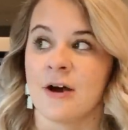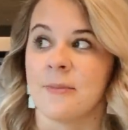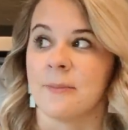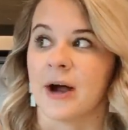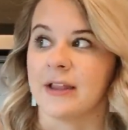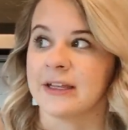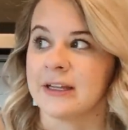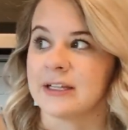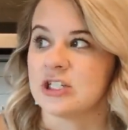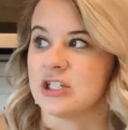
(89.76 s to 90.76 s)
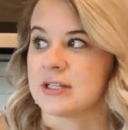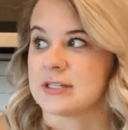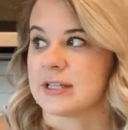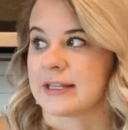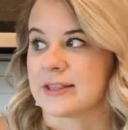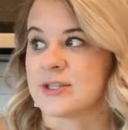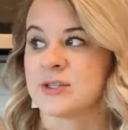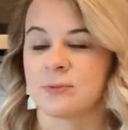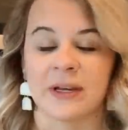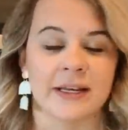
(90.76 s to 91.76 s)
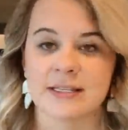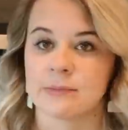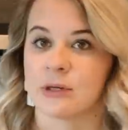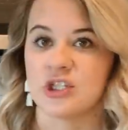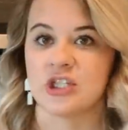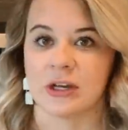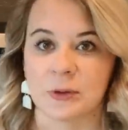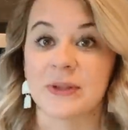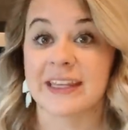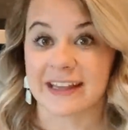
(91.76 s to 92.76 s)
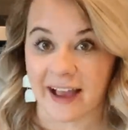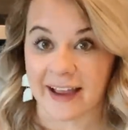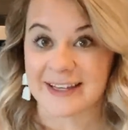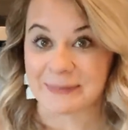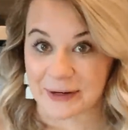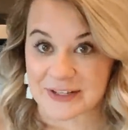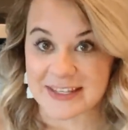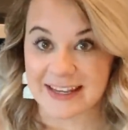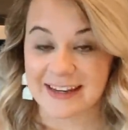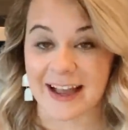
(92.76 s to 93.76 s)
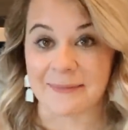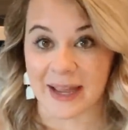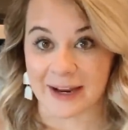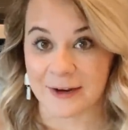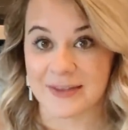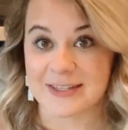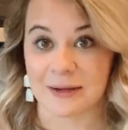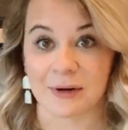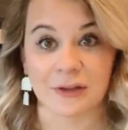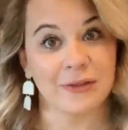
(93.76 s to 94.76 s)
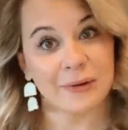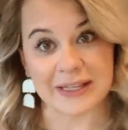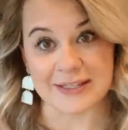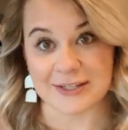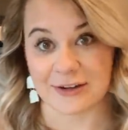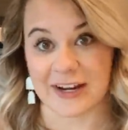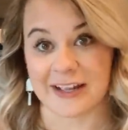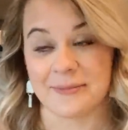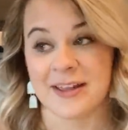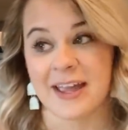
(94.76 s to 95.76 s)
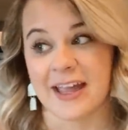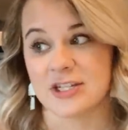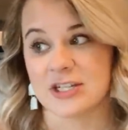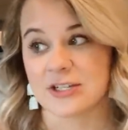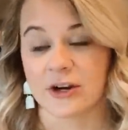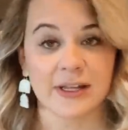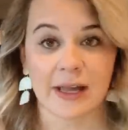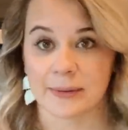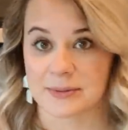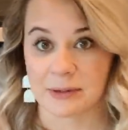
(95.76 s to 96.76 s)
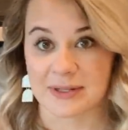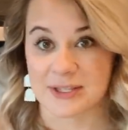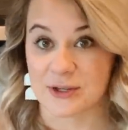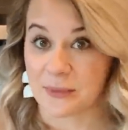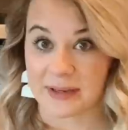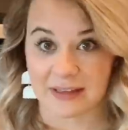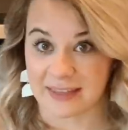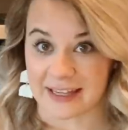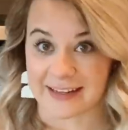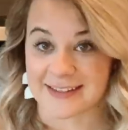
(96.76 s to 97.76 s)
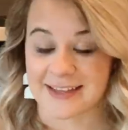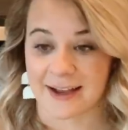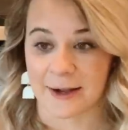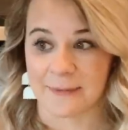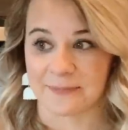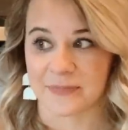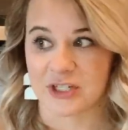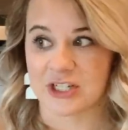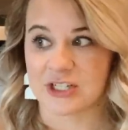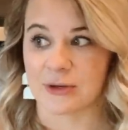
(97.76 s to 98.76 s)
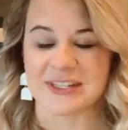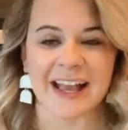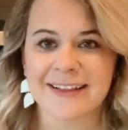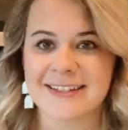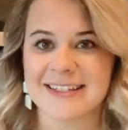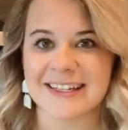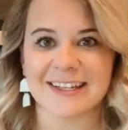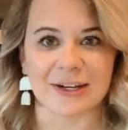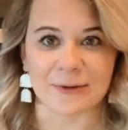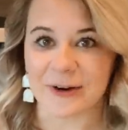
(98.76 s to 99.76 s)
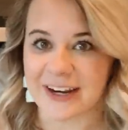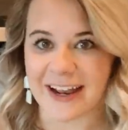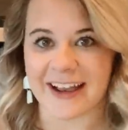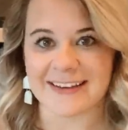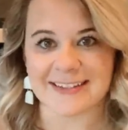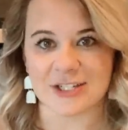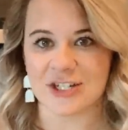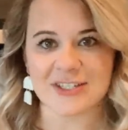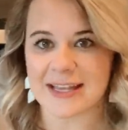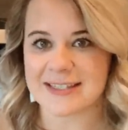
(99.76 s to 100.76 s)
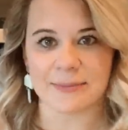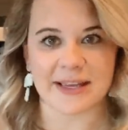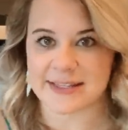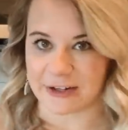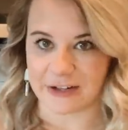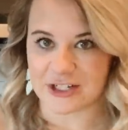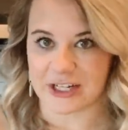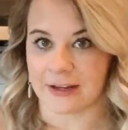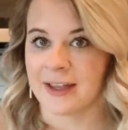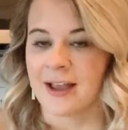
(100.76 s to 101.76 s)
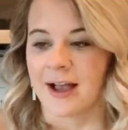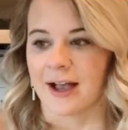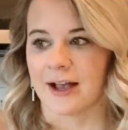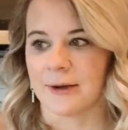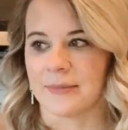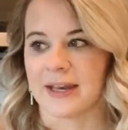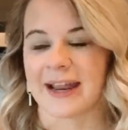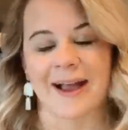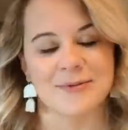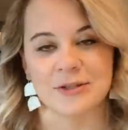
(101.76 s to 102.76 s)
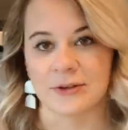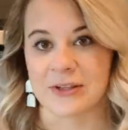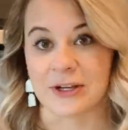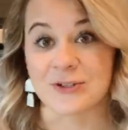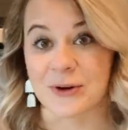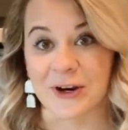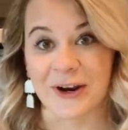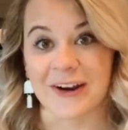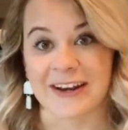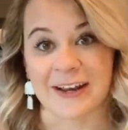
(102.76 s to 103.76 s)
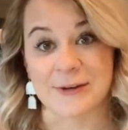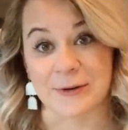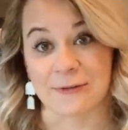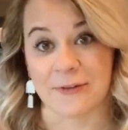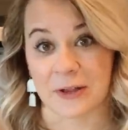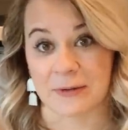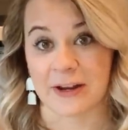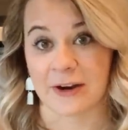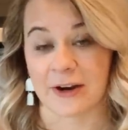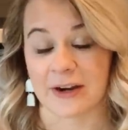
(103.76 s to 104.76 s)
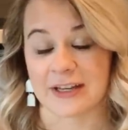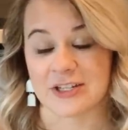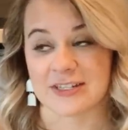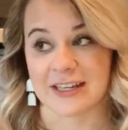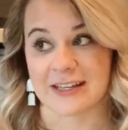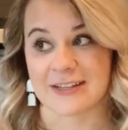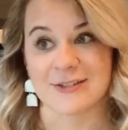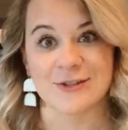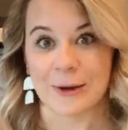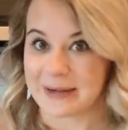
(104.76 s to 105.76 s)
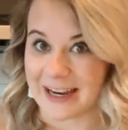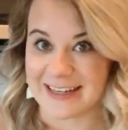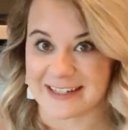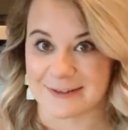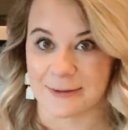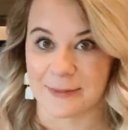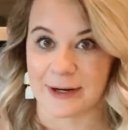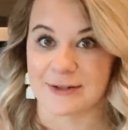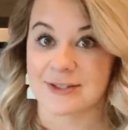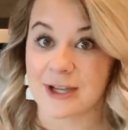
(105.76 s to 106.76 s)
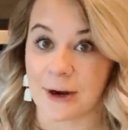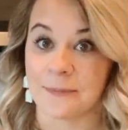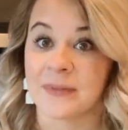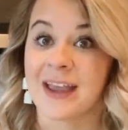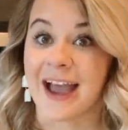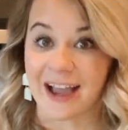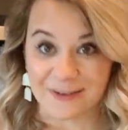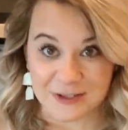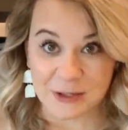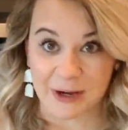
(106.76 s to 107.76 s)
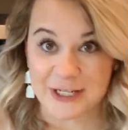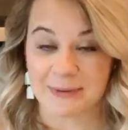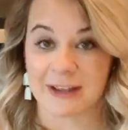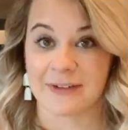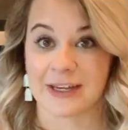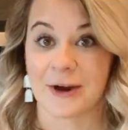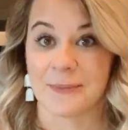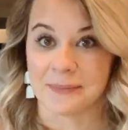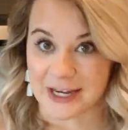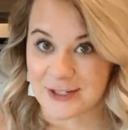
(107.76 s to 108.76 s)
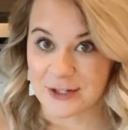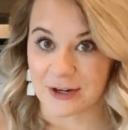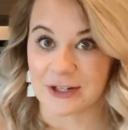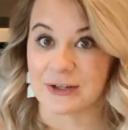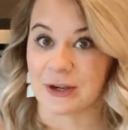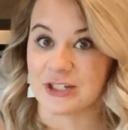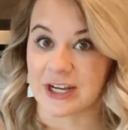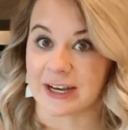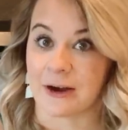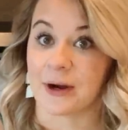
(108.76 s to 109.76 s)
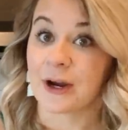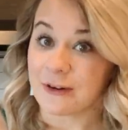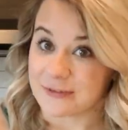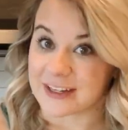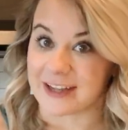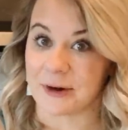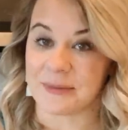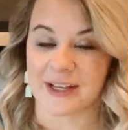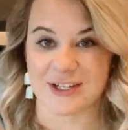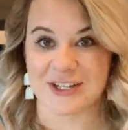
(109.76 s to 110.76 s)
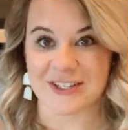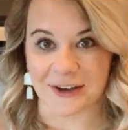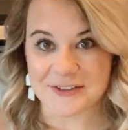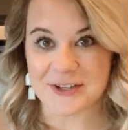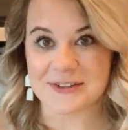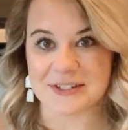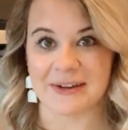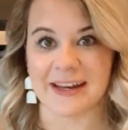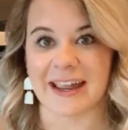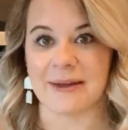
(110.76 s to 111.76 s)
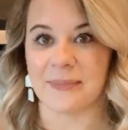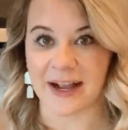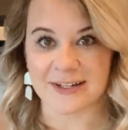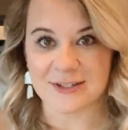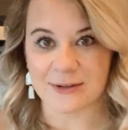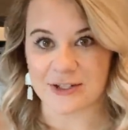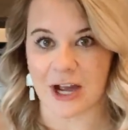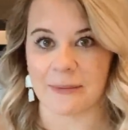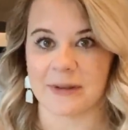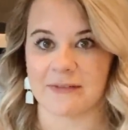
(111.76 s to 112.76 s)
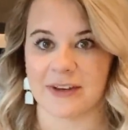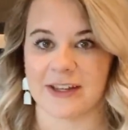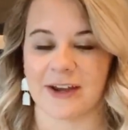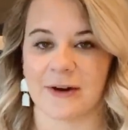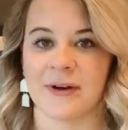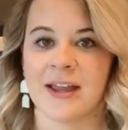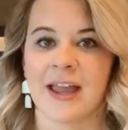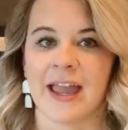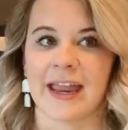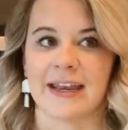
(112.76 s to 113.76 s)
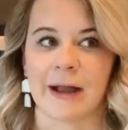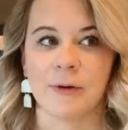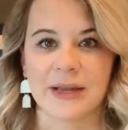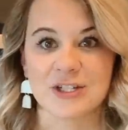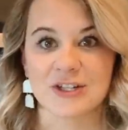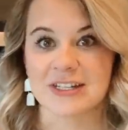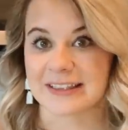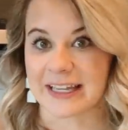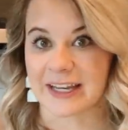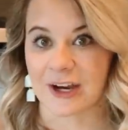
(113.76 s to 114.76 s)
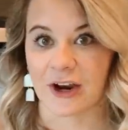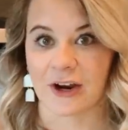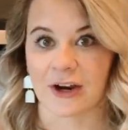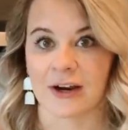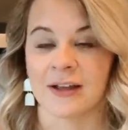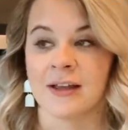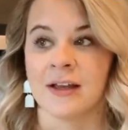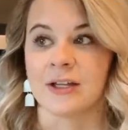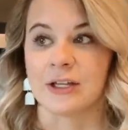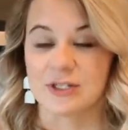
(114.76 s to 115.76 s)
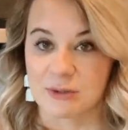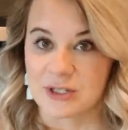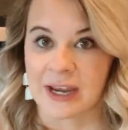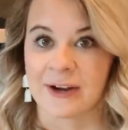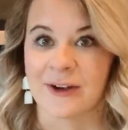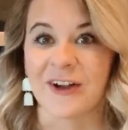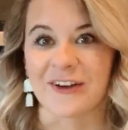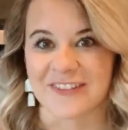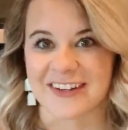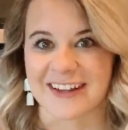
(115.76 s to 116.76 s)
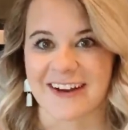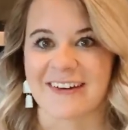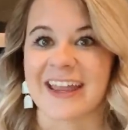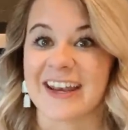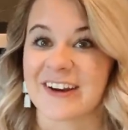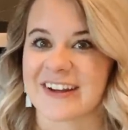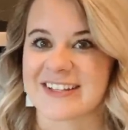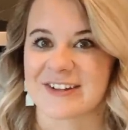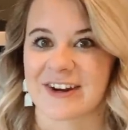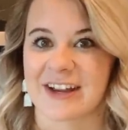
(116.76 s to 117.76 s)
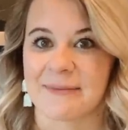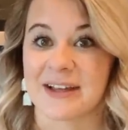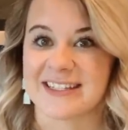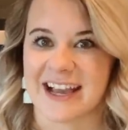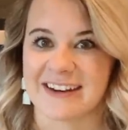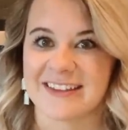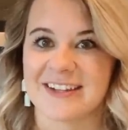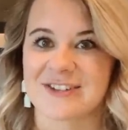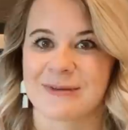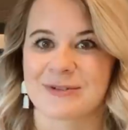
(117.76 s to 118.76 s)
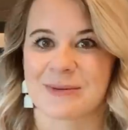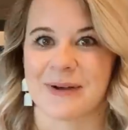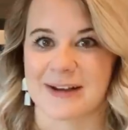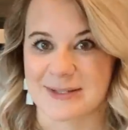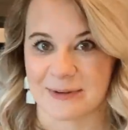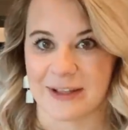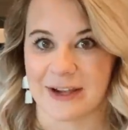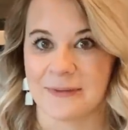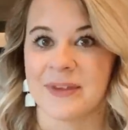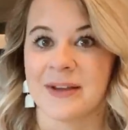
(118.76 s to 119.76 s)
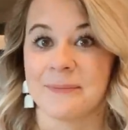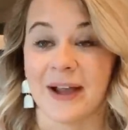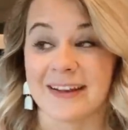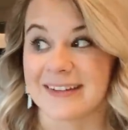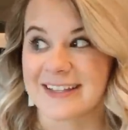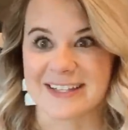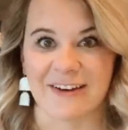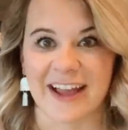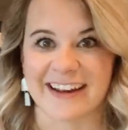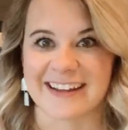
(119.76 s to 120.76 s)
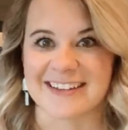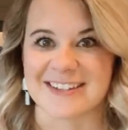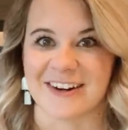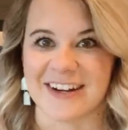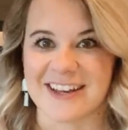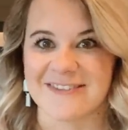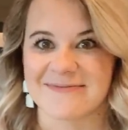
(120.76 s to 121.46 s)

Molly is just like the sweetest, most genuinely kind person. I met her this summer through Instagram and she's already helped me with so many things. Um, she's so talented and organized and she just has the best energy. Um, and I absolutely adore her and I adore following her and just getting so many ideas from her. So after you watch my video, make sure you go check out her video because she's also doing a back to school shopping video. And I will make sure to link her YouTube channel, her video, and her Instagram down in the description box below. But let's go ahead and get started.